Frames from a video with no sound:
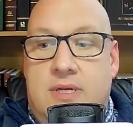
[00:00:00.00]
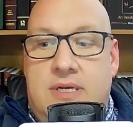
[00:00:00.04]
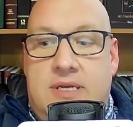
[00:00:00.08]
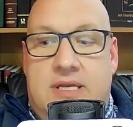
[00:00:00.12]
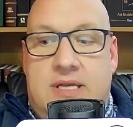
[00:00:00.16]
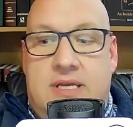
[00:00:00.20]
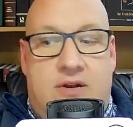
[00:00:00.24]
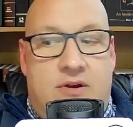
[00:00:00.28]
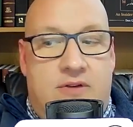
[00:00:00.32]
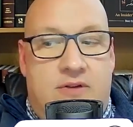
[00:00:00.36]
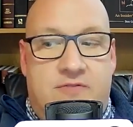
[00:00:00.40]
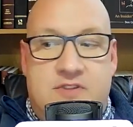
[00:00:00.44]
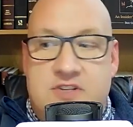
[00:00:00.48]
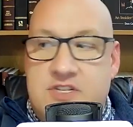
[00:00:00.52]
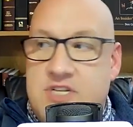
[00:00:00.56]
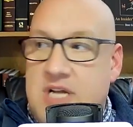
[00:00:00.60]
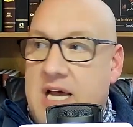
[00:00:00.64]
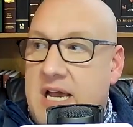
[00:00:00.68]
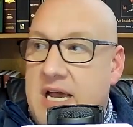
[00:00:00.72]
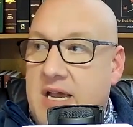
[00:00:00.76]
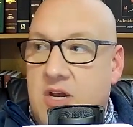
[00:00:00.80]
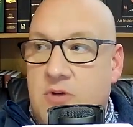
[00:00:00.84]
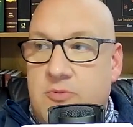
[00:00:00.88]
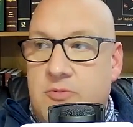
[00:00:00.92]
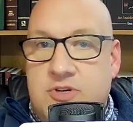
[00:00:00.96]
You know, if he's
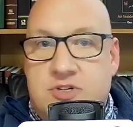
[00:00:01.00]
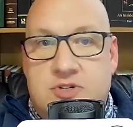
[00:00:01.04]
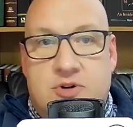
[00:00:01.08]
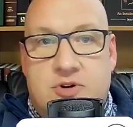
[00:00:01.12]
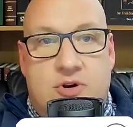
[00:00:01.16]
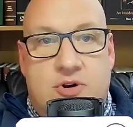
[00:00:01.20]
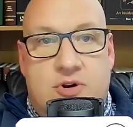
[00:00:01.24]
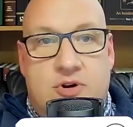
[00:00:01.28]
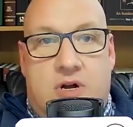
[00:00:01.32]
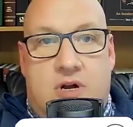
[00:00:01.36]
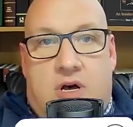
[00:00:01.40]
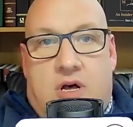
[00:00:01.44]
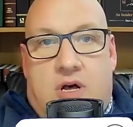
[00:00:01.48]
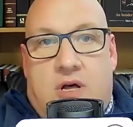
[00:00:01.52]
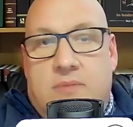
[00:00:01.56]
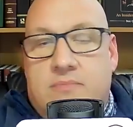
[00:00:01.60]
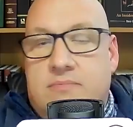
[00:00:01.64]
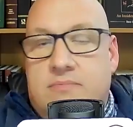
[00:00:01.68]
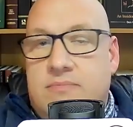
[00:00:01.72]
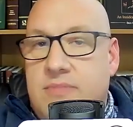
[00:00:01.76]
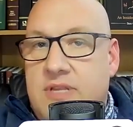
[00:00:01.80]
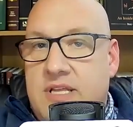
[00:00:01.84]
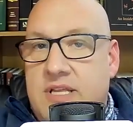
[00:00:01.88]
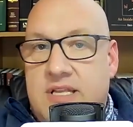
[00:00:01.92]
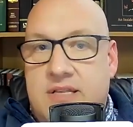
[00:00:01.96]
not going to return at all,
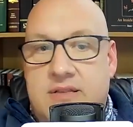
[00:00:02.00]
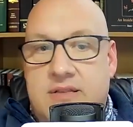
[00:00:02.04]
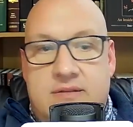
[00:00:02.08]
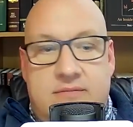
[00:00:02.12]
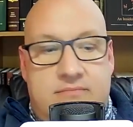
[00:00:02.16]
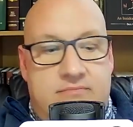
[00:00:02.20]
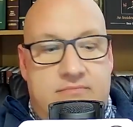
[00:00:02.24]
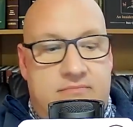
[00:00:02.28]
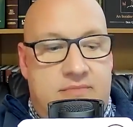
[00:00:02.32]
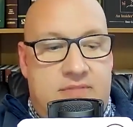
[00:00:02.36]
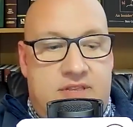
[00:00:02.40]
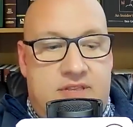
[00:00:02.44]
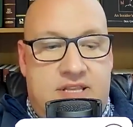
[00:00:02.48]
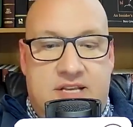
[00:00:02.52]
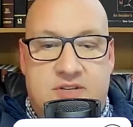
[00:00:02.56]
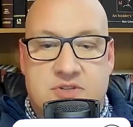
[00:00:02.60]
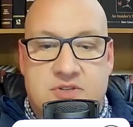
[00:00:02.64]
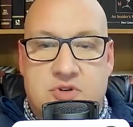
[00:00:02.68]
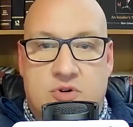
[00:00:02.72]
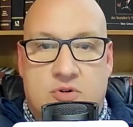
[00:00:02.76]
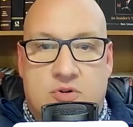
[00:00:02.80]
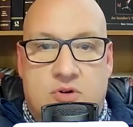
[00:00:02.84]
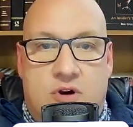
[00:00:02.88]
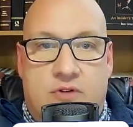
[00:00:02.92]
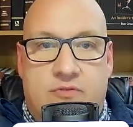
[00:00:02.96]
then things
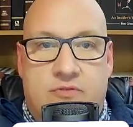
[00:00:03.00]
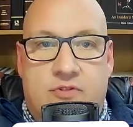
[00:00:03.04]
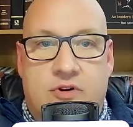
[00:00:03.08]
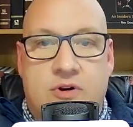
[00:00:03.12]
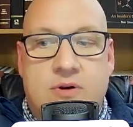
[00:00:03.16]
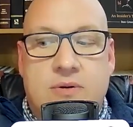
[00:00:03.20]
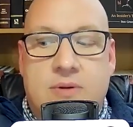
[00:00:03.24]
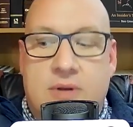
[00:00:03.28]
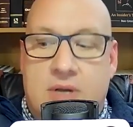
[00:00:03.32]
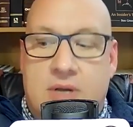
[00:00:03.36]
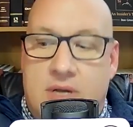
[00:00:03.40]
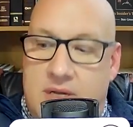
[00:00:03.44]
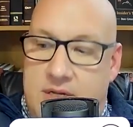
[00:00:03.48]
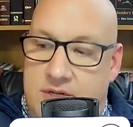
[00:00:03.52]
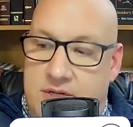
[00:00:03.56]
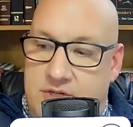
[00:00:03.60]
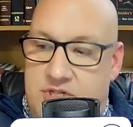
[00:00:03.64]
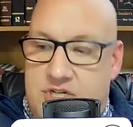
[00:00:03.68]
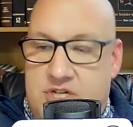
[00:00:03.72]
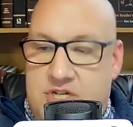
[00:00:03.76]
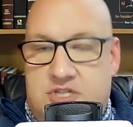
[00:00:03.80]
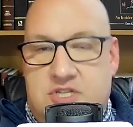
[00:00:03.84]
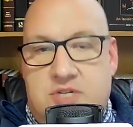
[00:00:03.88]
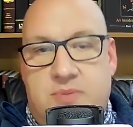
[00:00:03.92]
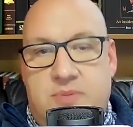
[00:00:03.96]
are over.
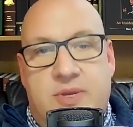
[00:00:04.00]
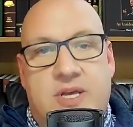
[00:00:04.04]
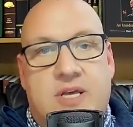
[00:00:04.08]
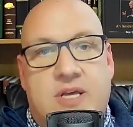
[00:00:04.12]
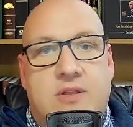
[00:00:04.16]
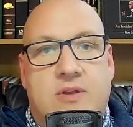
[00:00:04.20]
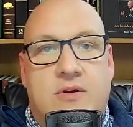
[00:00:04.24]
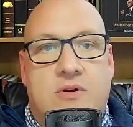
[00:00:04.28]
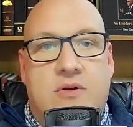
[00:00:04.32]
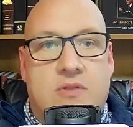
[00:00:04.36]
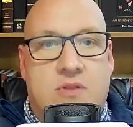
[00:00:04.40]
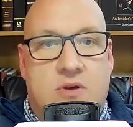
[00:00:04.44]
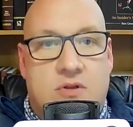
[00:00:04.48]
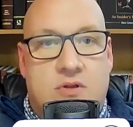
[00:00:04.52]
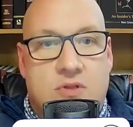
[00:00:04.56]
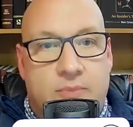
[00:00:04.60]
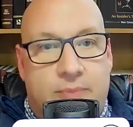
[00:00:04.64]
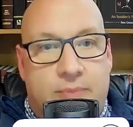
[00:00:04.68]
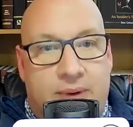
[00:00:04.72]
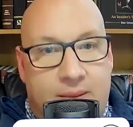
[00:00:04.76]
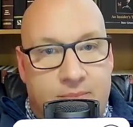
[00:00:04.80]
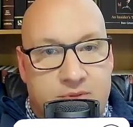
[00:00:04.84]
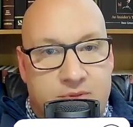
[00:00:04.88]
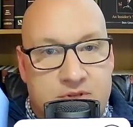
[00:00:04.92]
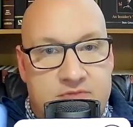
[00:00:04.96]
Just to be clear, though, the
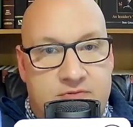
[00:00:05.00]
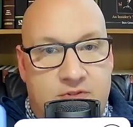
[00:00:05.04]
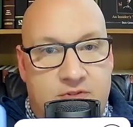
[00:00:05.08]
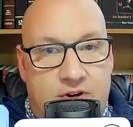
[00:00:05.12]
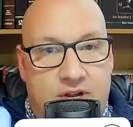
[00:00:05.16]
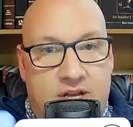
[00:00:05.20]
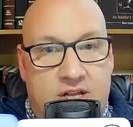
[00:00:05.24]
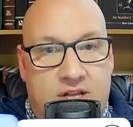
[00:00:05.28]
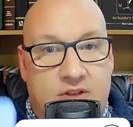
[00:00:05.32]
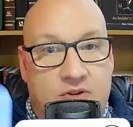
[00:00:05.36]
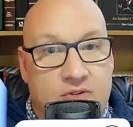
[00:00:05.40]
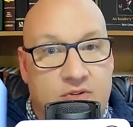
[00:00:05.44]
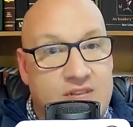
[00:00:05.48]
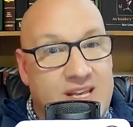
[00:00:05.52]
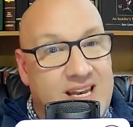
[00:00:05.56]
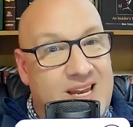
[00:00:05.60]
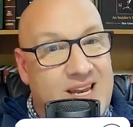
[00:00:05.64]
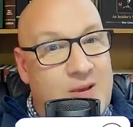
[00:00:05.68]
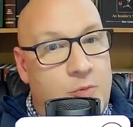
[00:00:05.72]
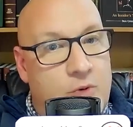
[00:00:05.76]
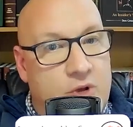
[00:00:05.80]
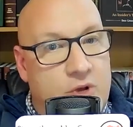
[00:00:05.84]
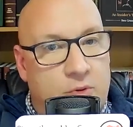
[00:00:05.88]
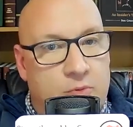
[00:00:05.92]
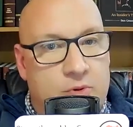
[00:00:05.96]
Bible's very clear that he
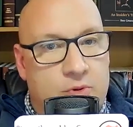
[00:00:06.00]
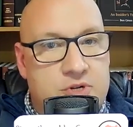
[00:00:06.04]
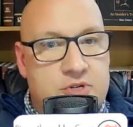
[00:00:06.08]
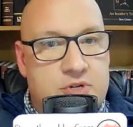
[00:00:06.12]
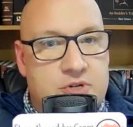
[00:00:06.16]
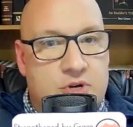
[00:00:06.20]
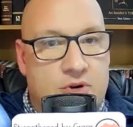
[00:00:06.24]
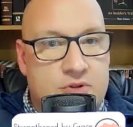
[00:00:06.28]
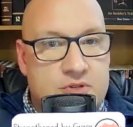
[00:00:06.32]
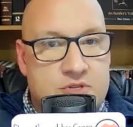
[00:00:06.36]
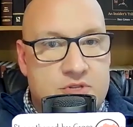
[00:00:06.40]
will return.